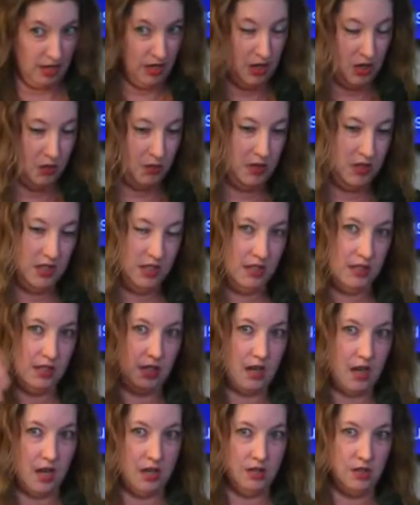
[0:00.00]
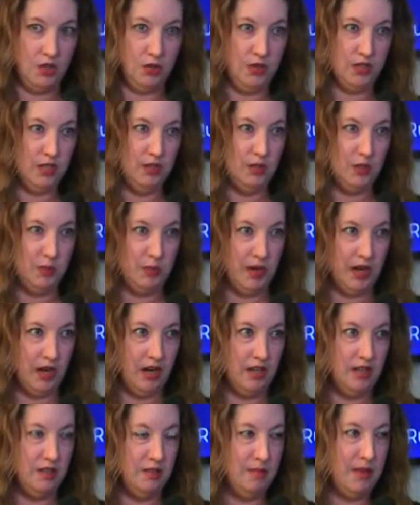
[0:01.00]
which is the conduit to spirit
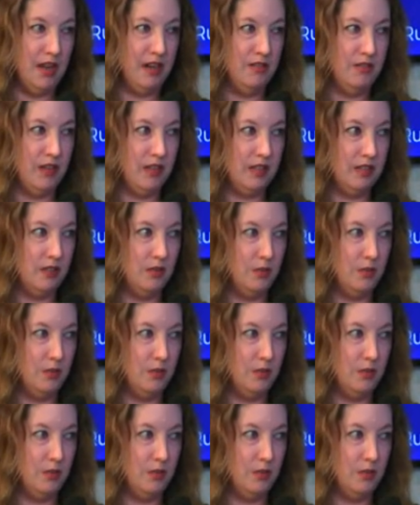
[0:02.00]
to manifest